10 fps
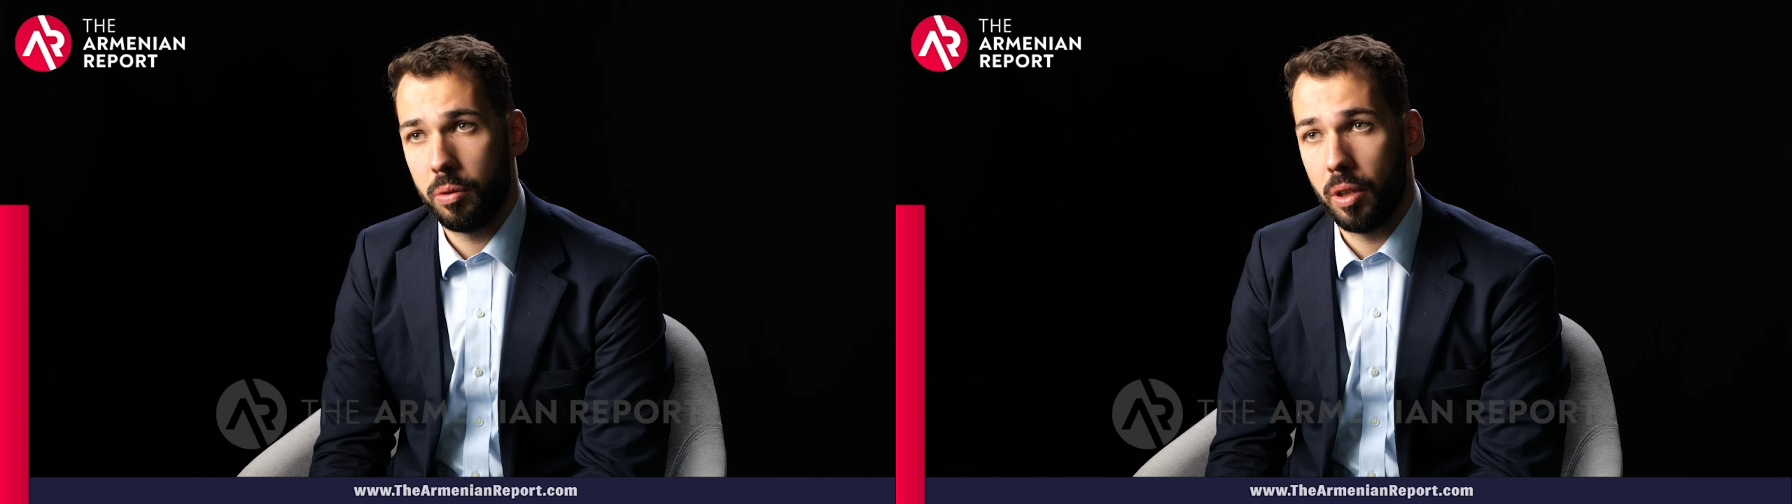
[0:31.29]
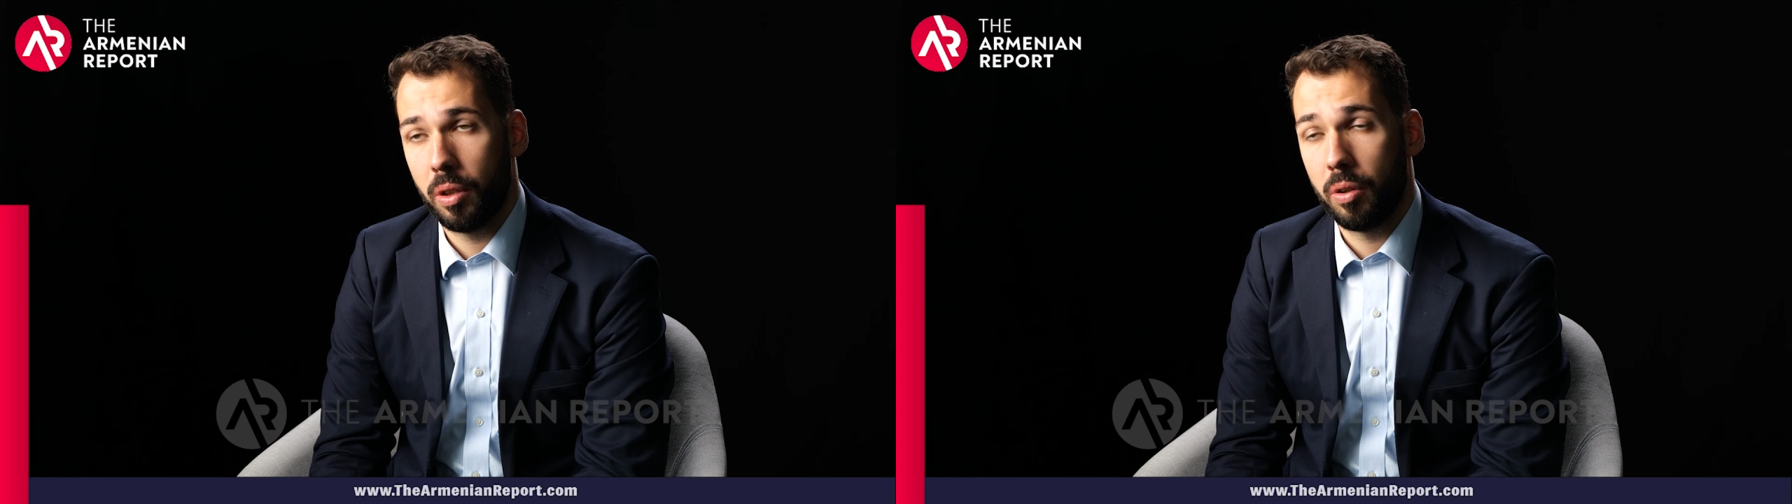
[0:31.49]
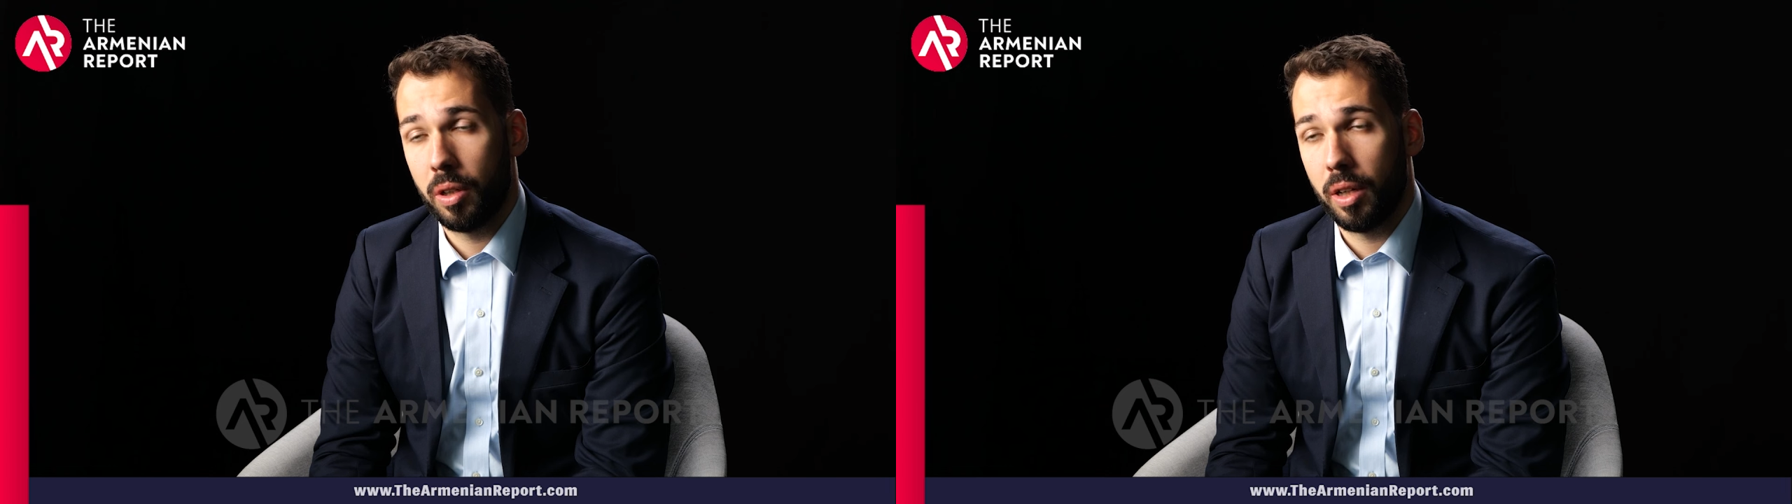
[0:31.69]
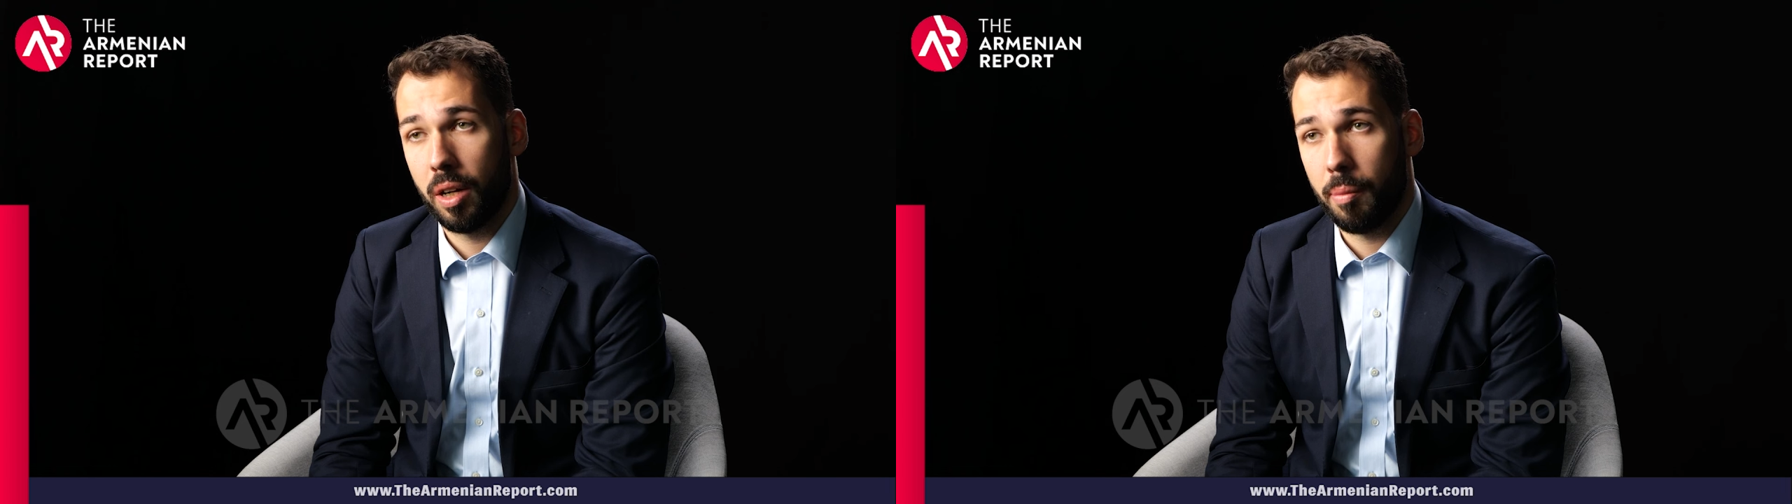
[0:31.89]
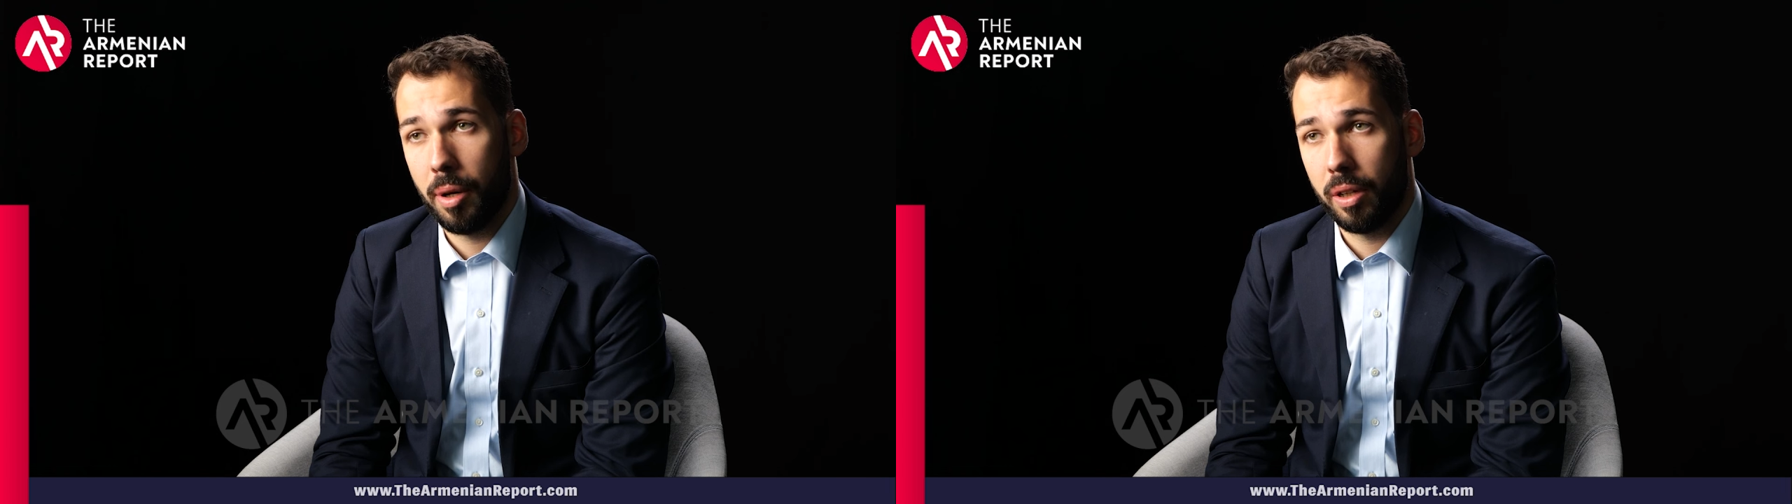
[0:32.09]

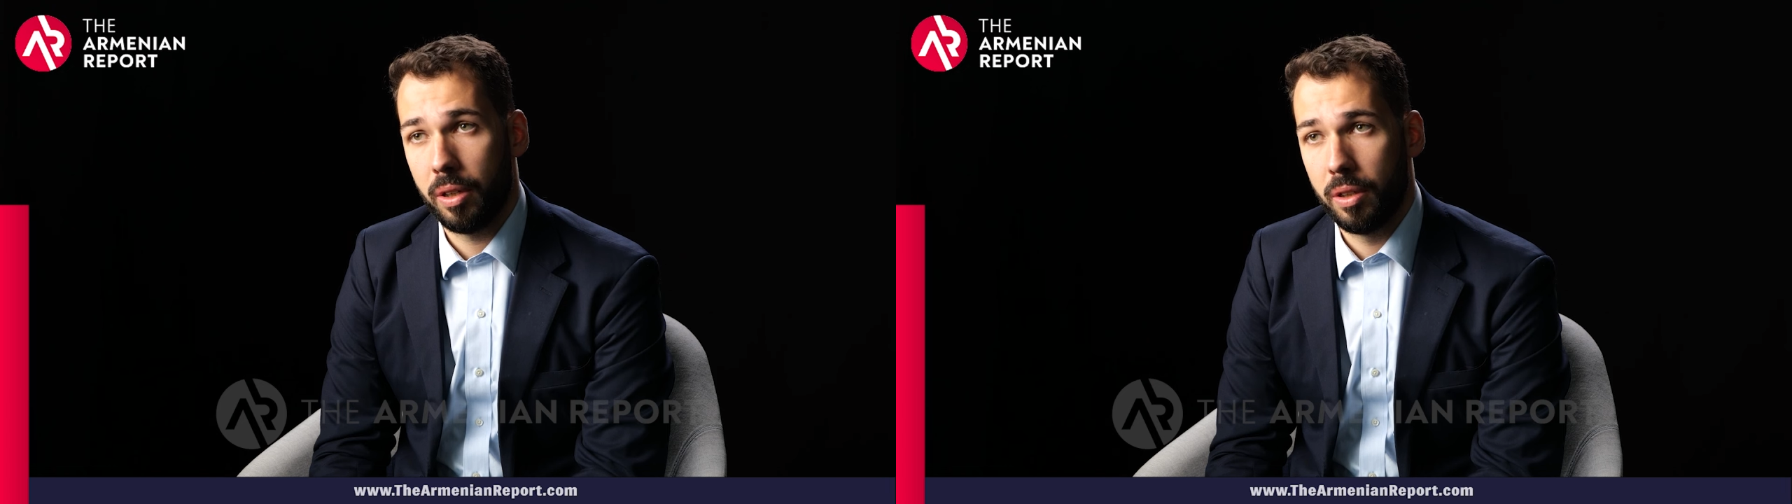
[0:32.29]
Nagorno-Karabakh.